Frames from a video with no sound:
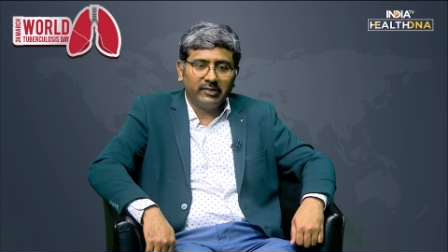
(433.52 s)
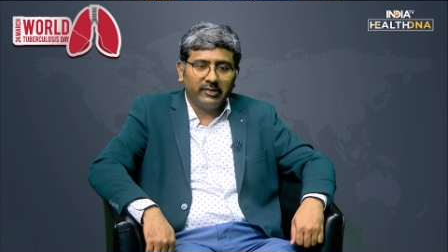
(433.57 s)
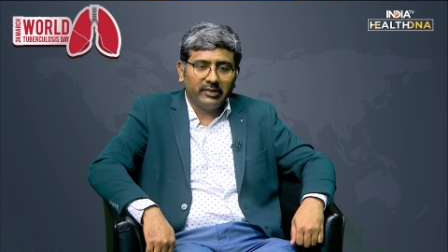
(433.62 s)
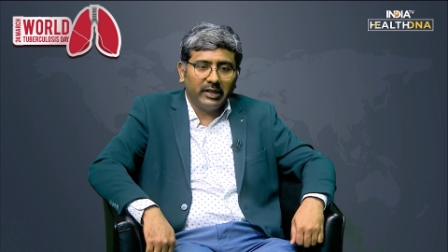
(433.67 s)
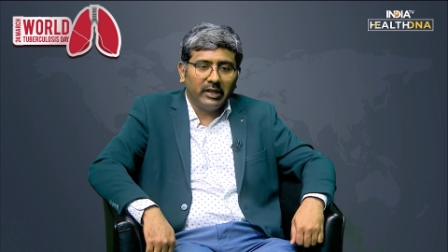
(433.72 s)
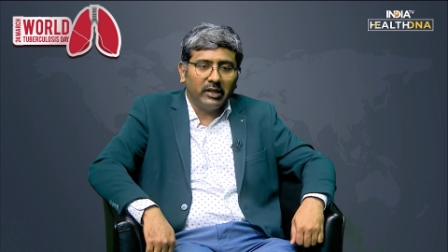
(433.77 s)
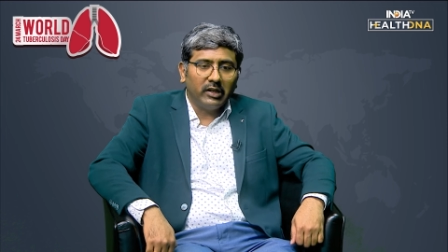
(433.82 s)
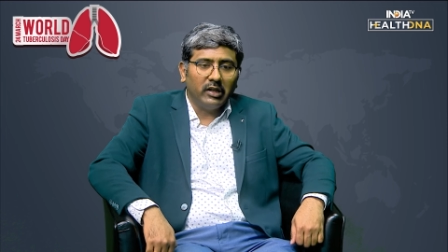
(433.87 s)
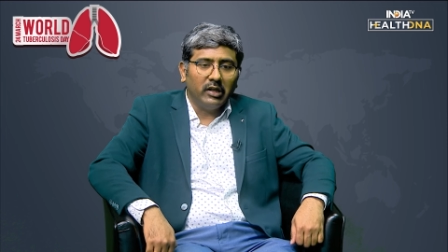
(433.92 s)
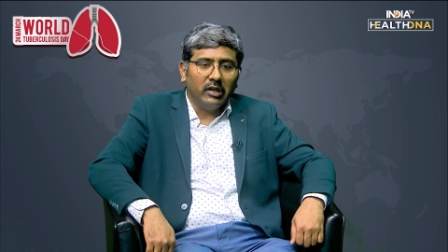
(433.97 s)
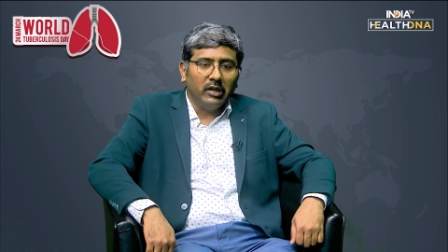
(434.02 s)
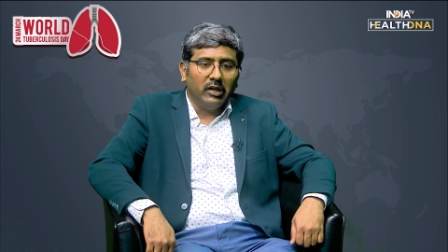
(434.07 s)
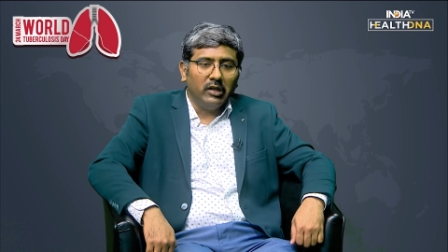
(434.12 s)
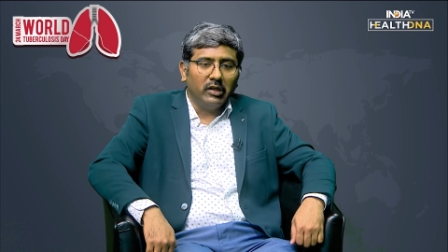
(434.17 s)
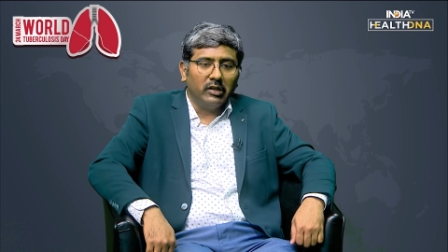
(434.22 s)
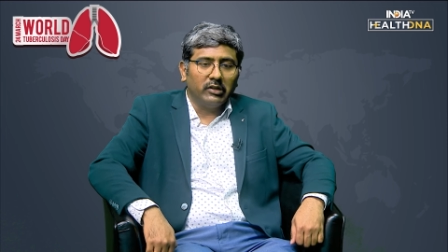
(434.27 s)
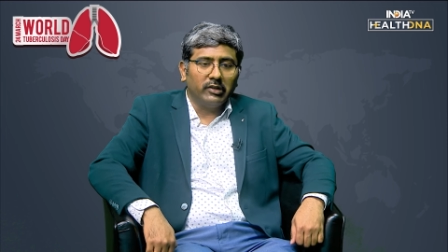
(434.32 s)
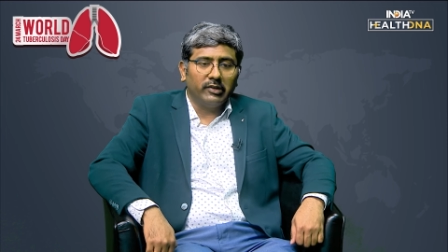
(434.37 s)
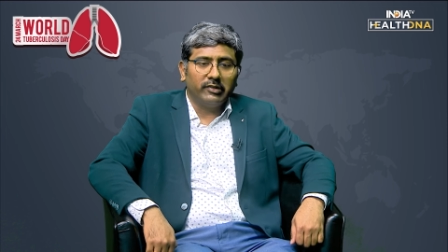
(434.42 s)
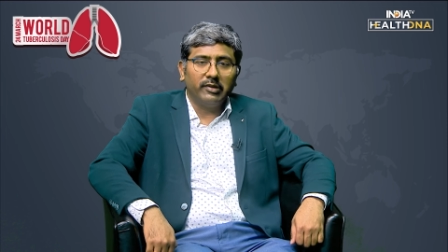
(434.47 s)
said,
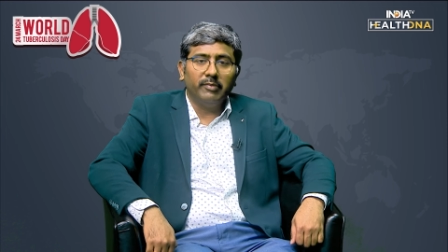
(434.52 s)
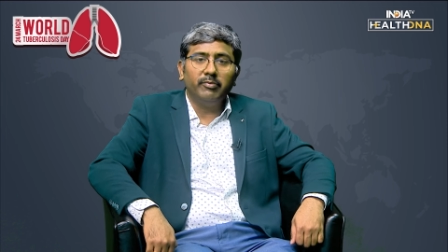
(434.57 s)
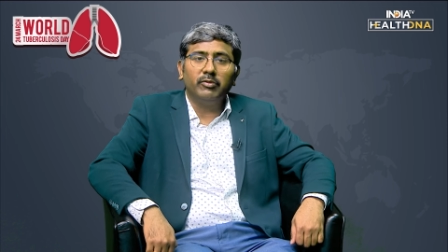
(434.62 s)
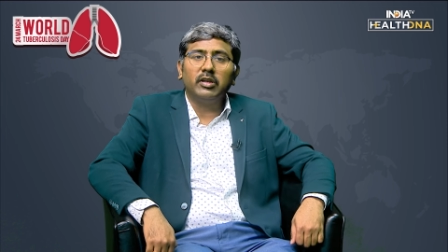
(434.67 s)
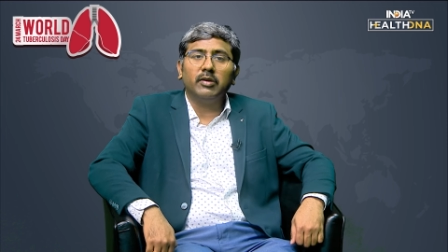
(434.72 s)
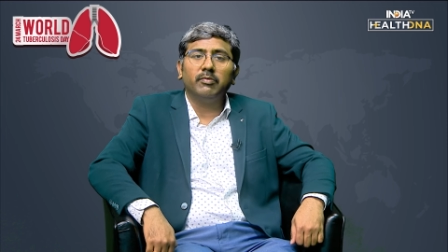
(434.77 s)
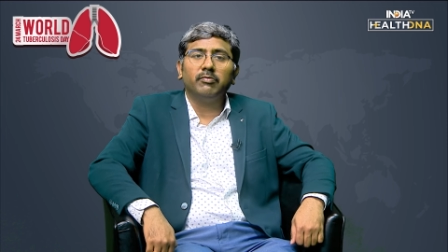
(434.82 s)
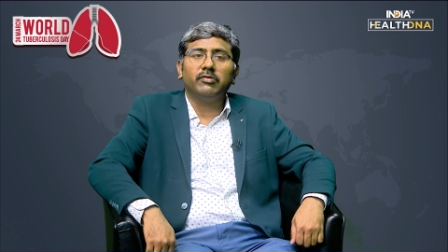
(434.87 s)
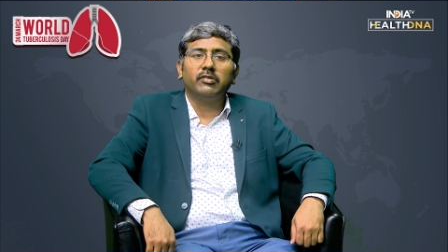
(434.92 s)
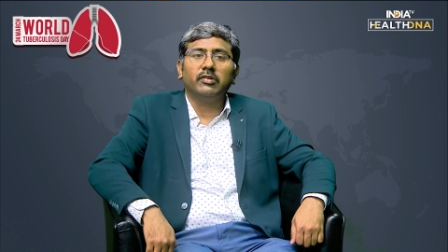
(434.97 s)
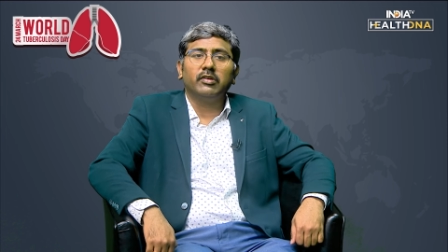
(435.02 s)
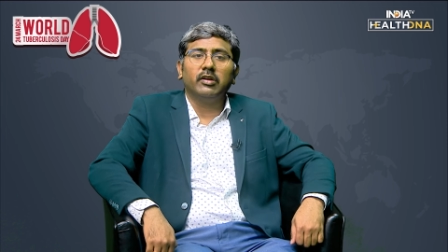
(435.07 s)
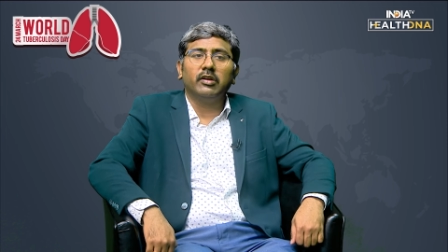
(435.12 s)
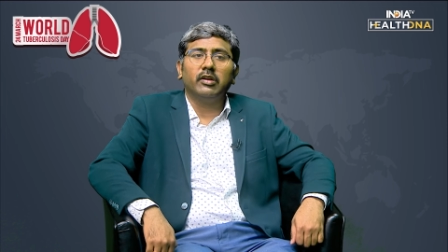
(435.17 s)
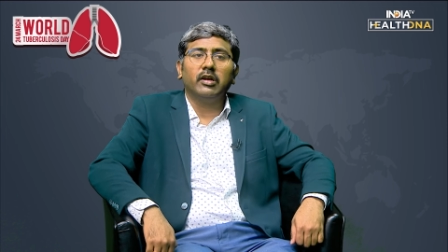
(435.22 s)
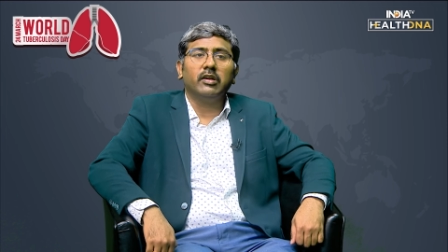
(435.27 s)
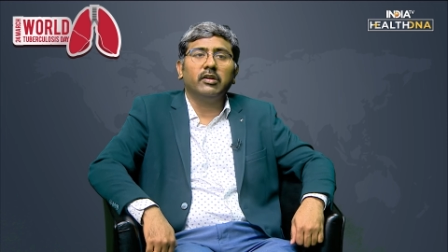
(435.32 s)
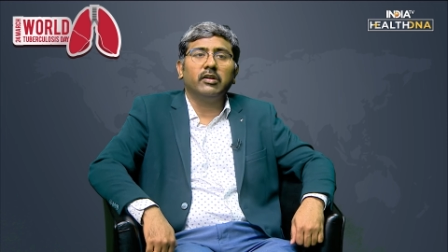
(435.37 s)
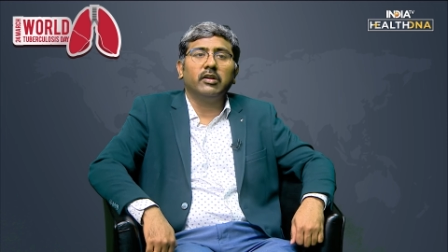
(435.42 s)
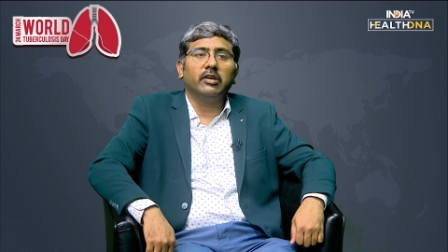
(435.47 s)
the symptoms
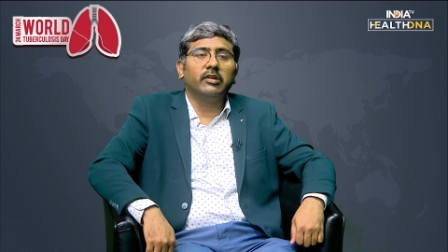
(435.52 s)
run,